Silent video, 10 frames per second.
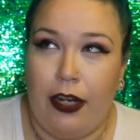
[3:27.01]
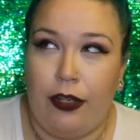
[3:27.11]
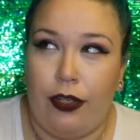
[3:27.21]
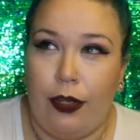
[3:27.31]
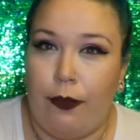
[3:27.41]

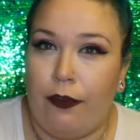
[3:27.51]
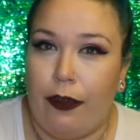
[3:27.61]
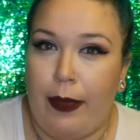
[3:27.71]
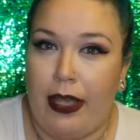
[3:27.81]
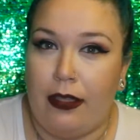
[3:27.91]
Taupe for the
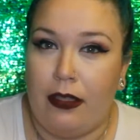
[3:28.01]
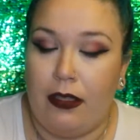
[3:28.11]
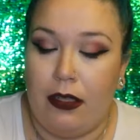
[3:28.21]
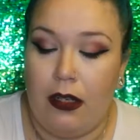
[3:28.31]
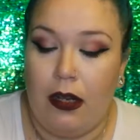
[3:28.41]

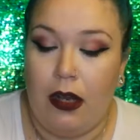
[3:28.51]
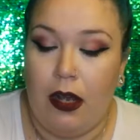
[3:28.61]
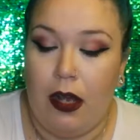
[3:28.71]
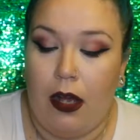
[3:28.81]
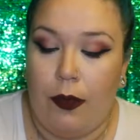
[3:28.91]
Best,
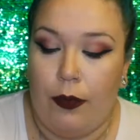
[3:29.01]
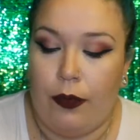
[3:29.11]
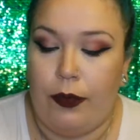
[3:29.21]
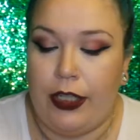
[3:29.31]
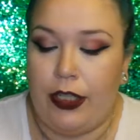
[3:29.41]

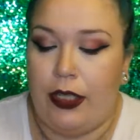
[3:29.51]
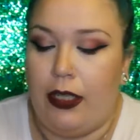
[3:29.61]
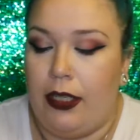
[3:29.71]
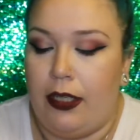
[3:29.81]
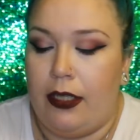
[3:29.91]
which
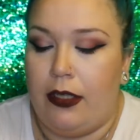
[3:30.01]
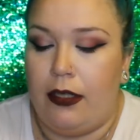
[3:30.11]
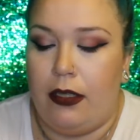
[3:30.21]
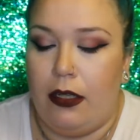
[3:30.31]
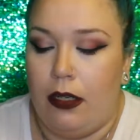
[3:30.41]
is